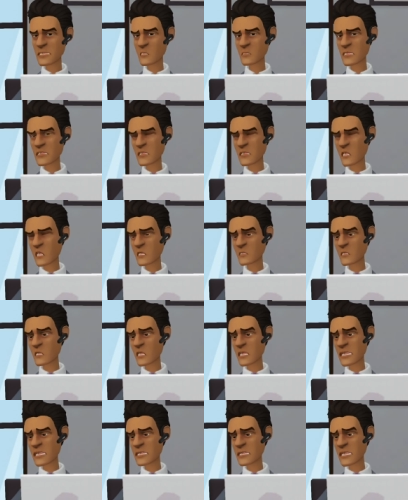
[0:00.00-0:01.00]
You
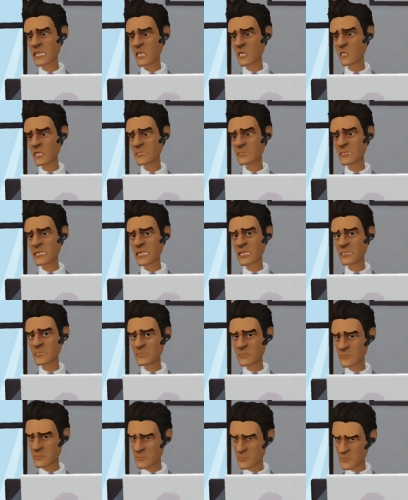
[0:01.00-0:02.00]
performed well at our company.
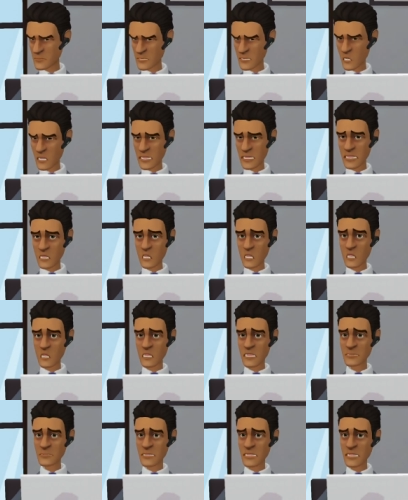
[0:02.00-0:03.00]
I wish you
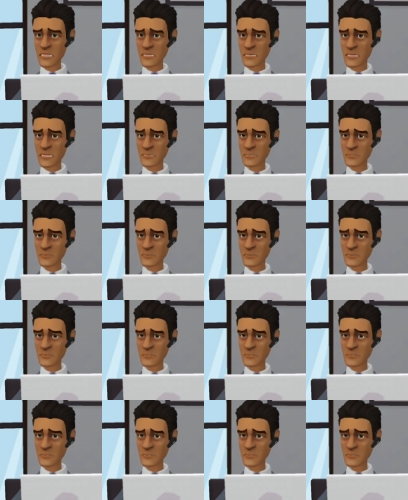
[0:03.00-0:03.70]
all the best.